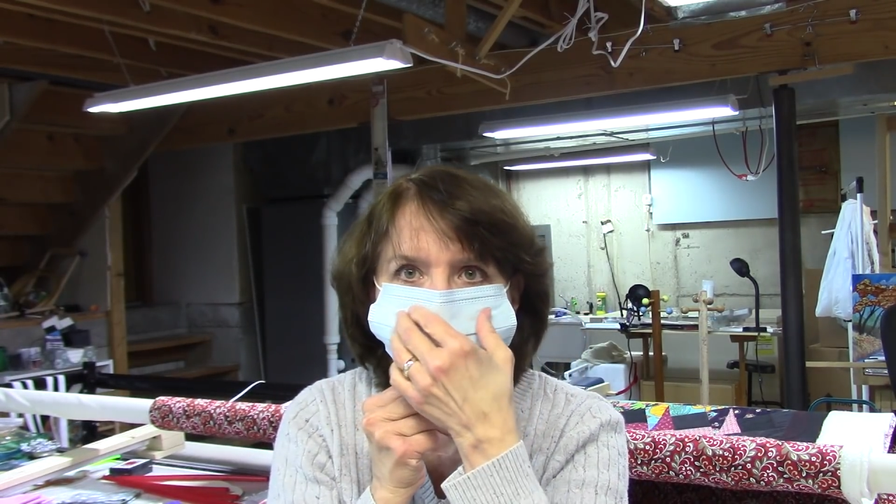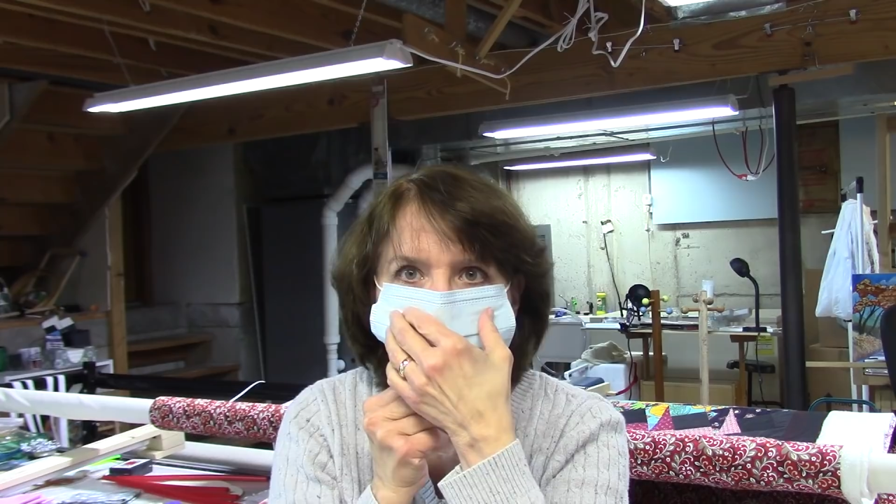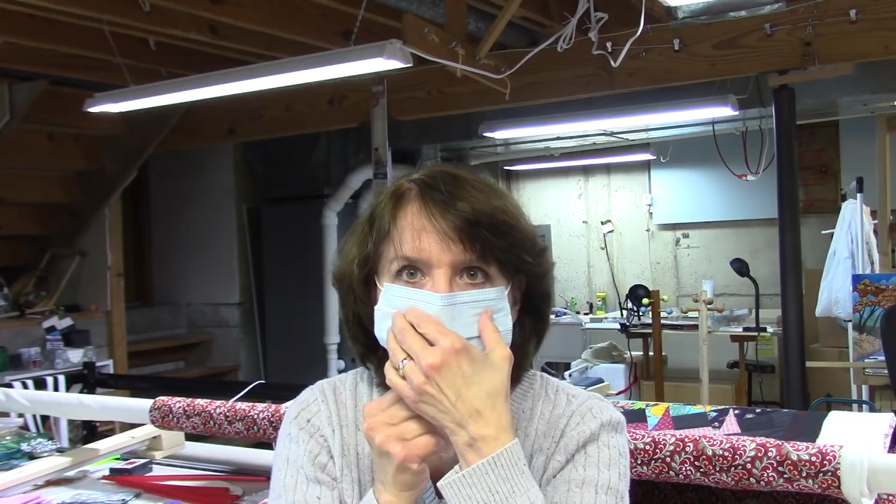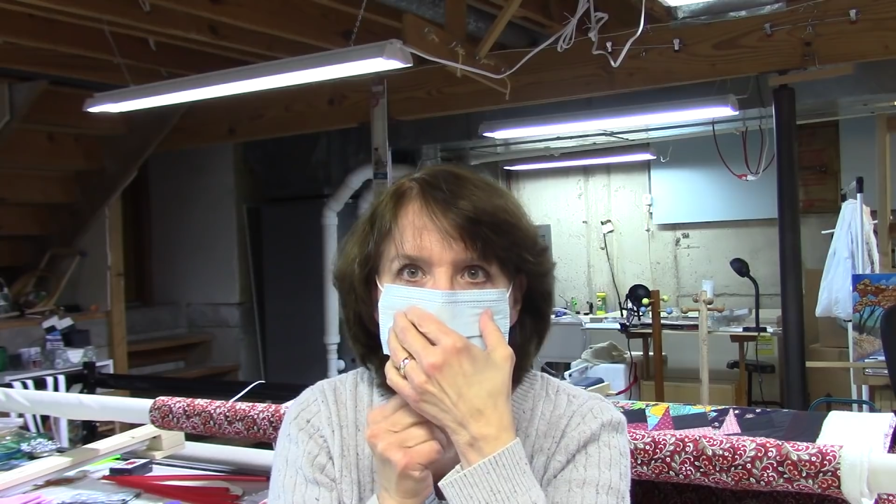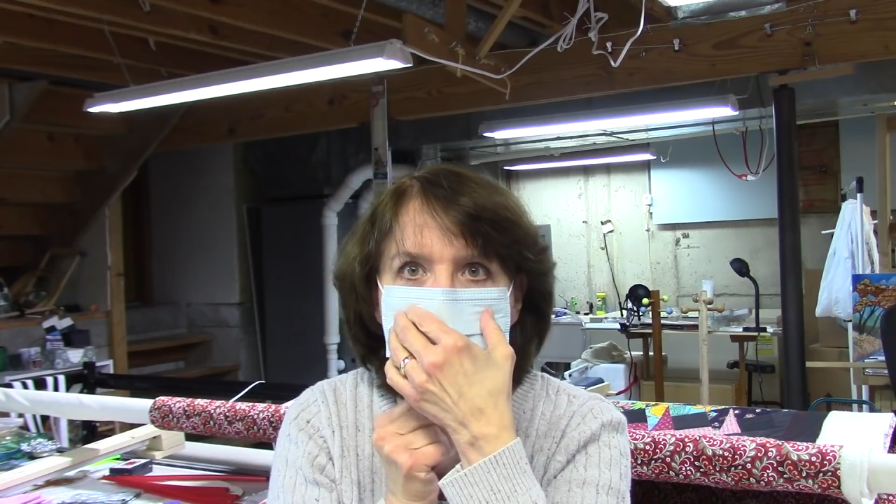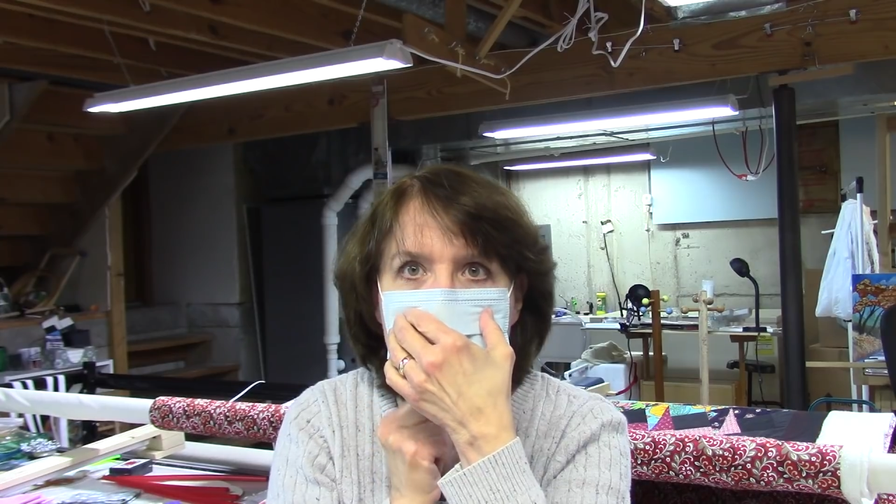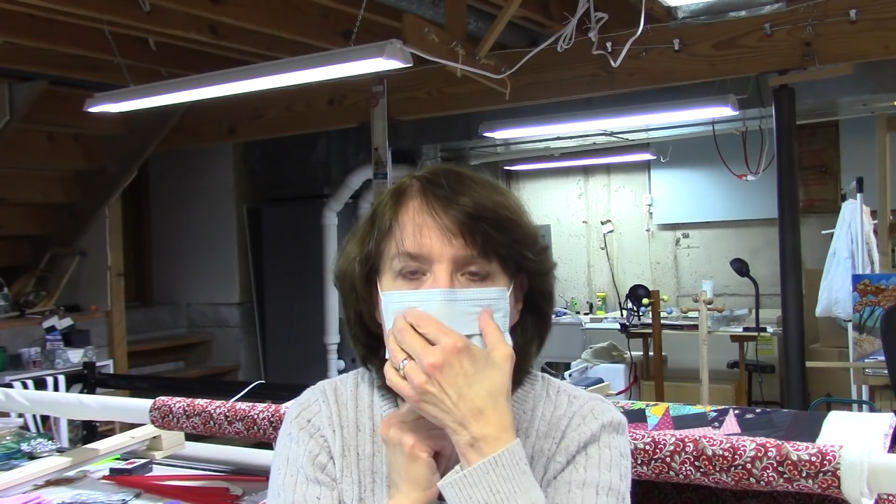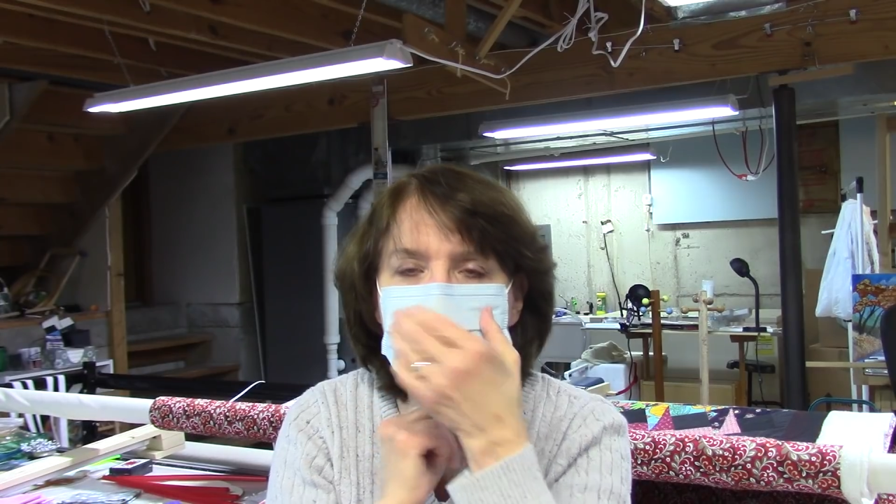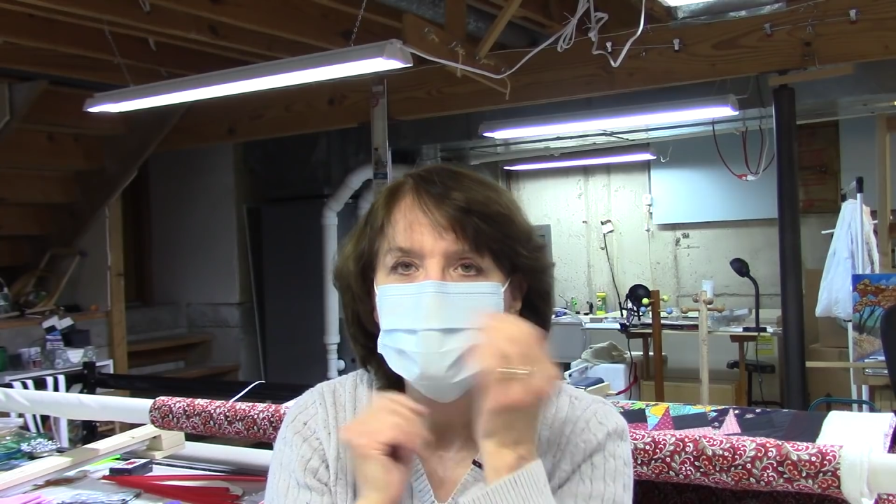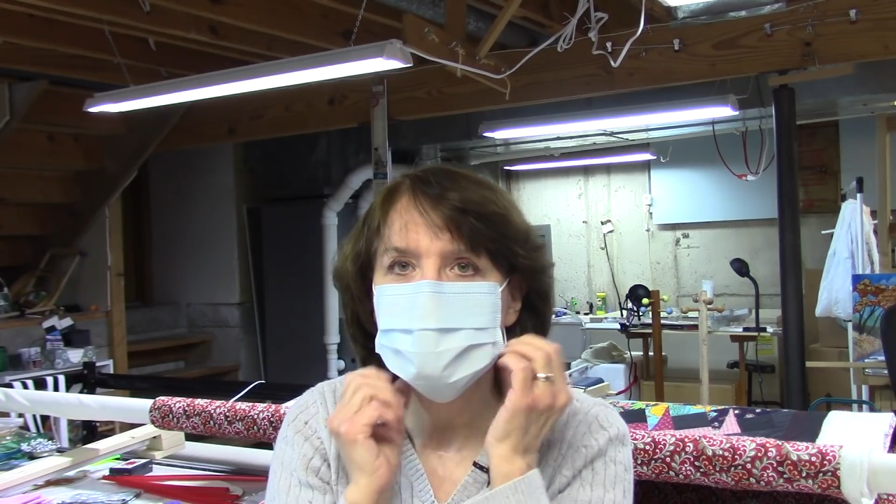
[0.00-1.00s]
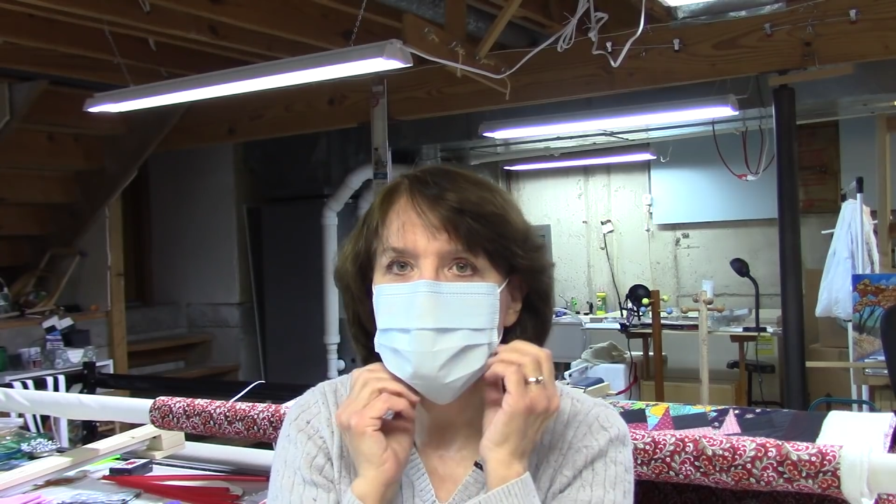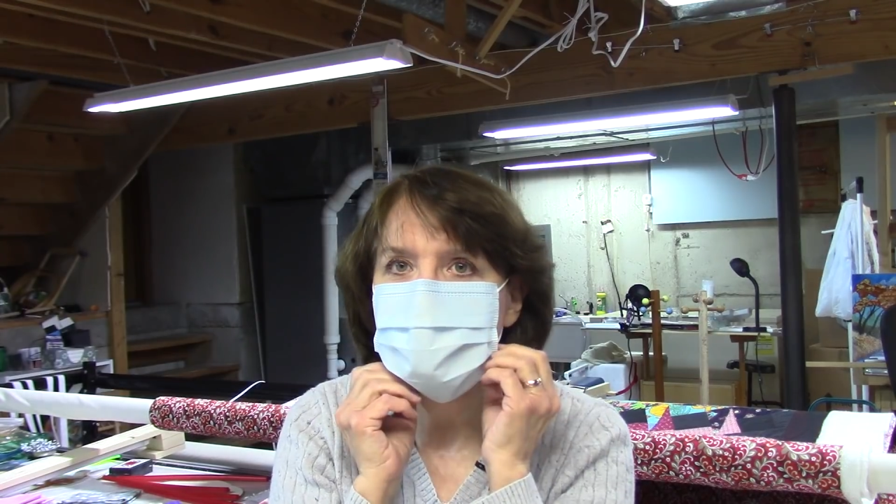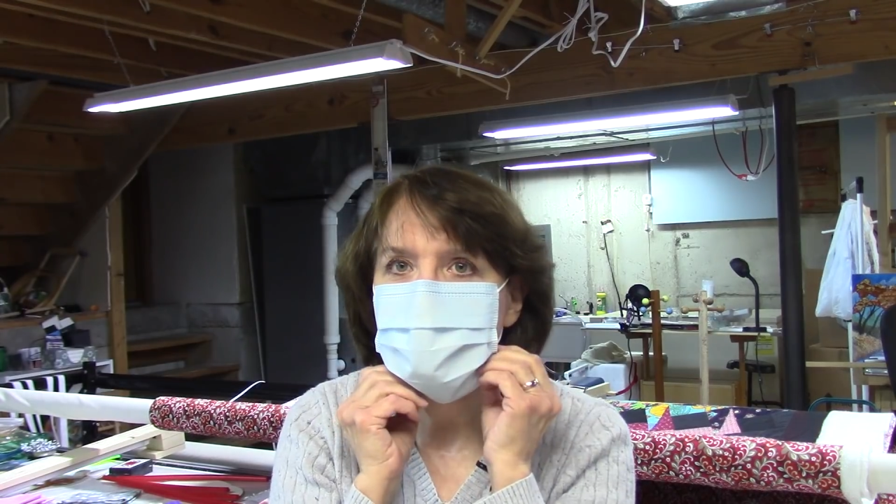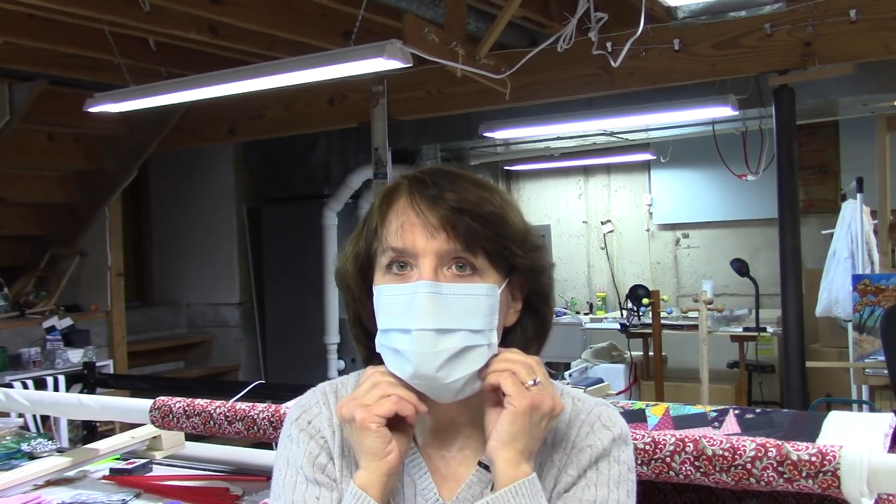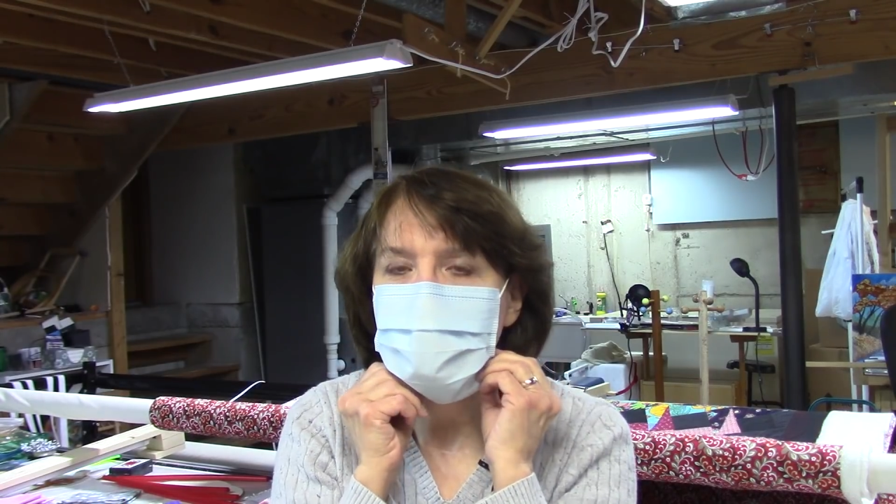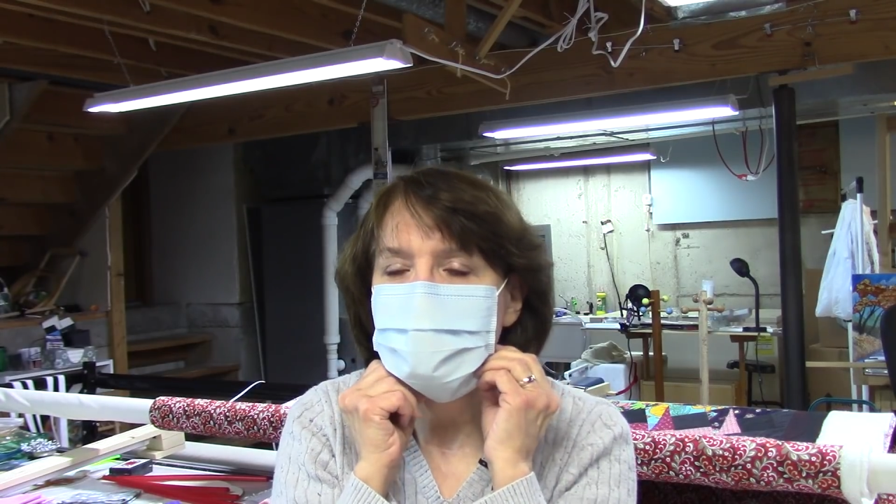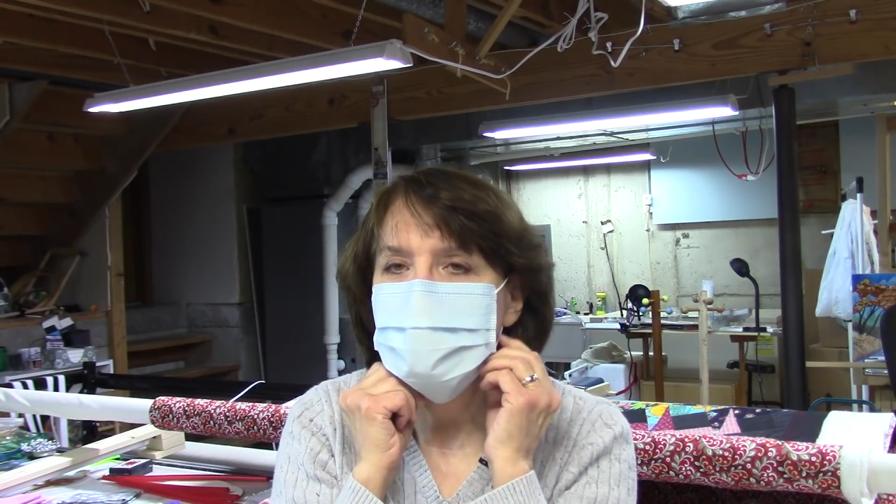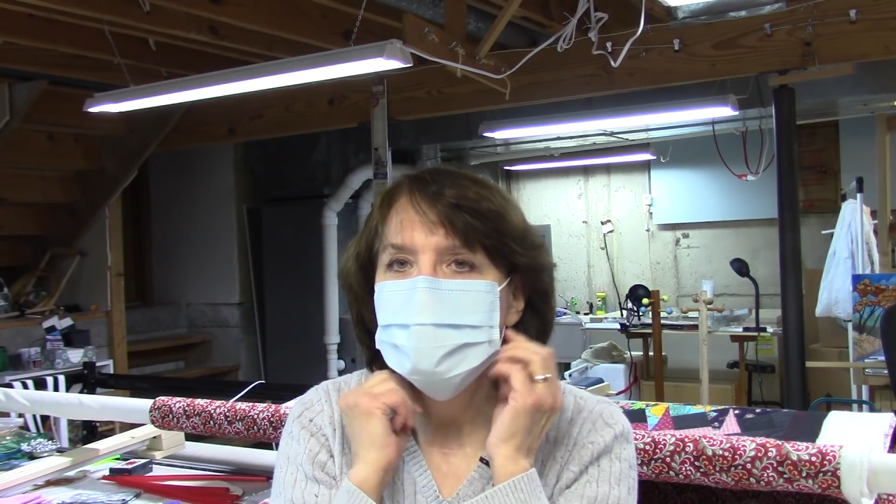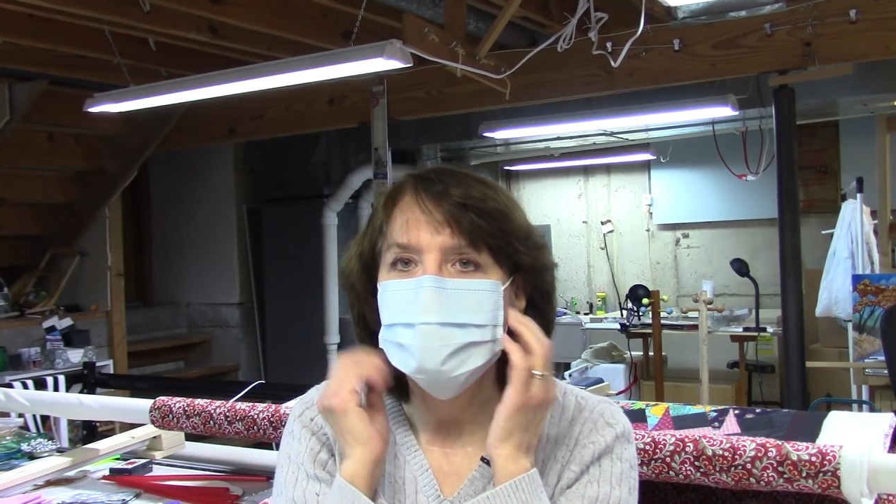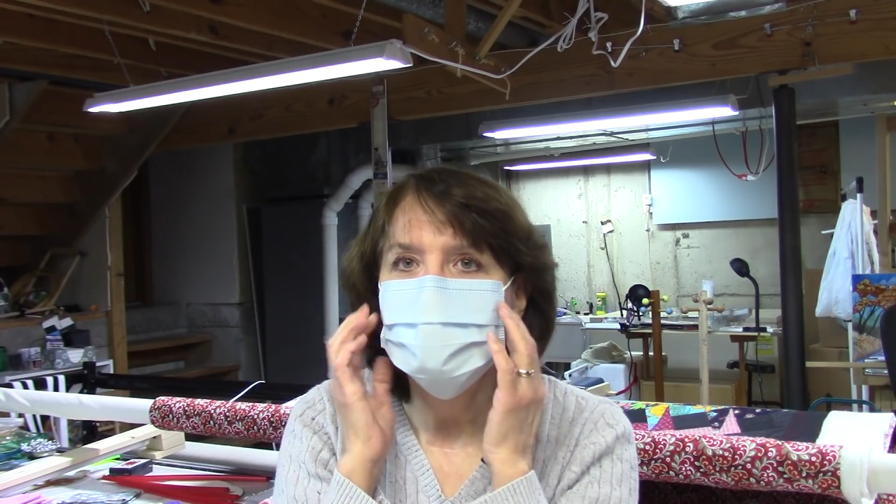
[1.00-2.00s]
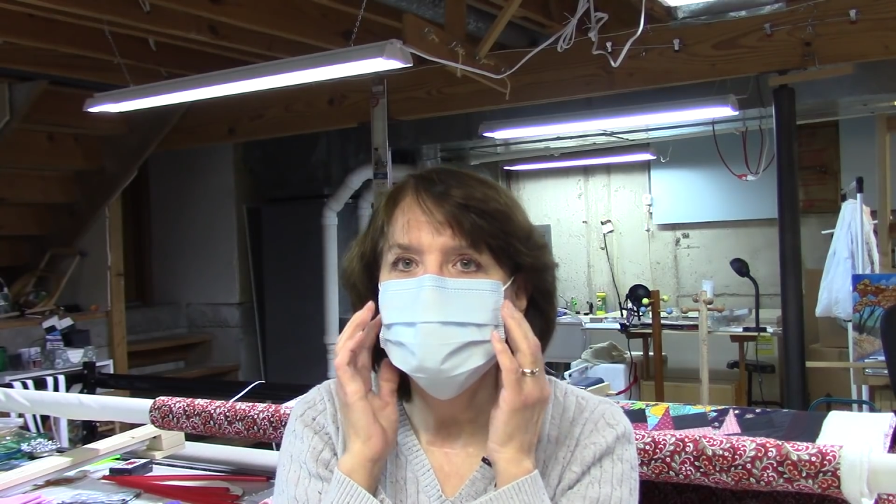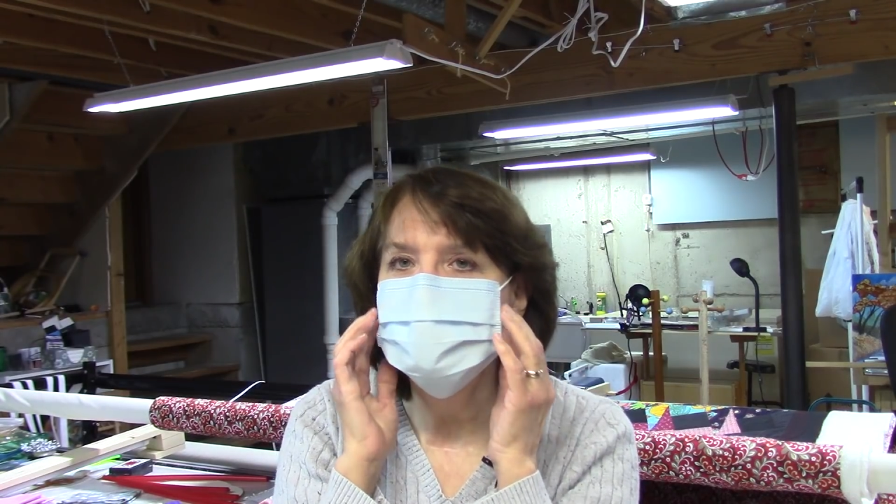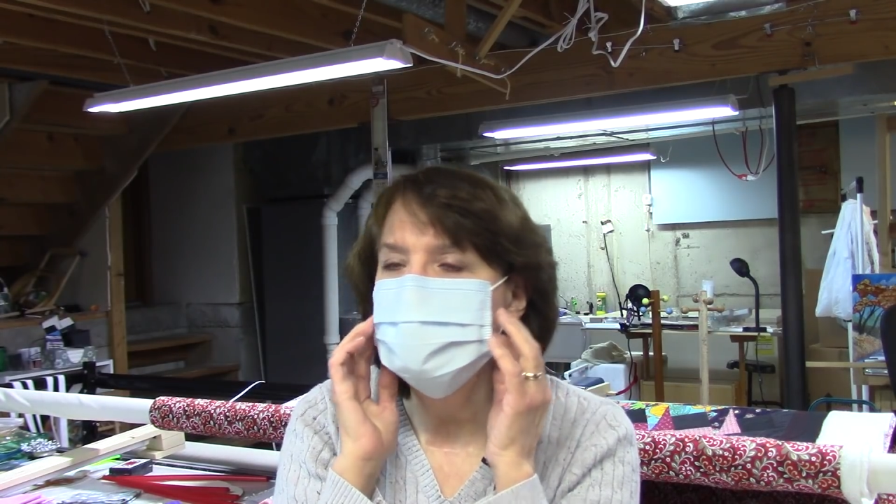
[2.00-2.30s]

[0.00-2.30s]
eyeballs comes